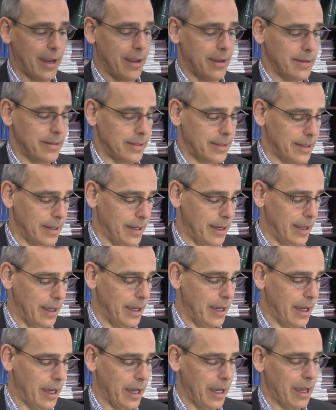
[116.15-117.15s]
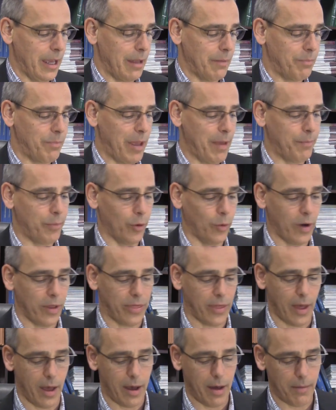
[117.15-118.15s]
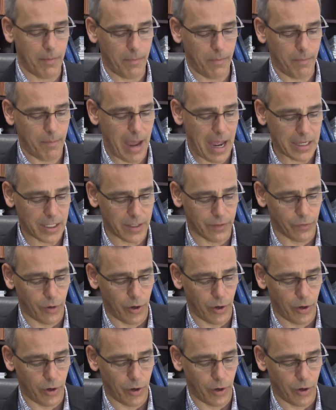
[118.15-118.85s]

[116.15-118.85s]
is in people with massive